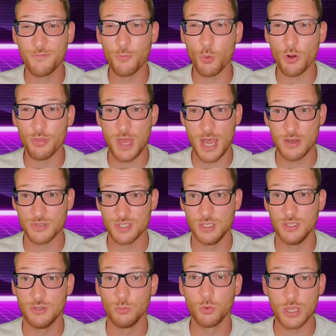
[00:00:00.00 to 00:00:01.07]

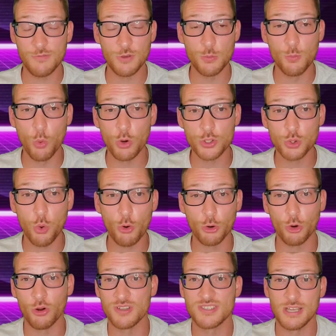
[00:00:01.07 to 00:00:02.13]
4000 will give you more torque
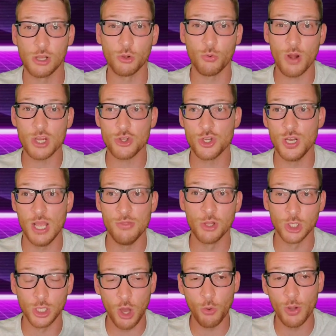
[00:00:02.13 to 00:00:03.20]
or acceleration in the
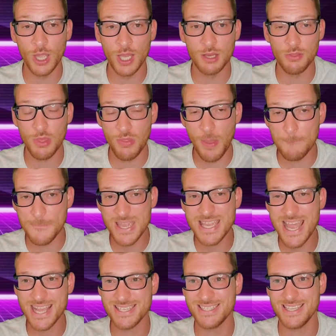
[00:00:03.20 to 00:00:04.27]
low end than the
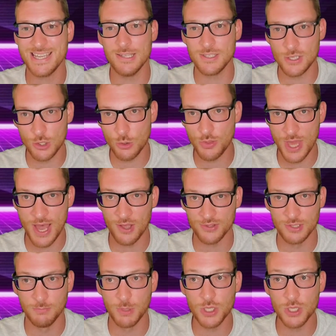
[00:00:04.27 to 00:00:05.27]
BAC 2000,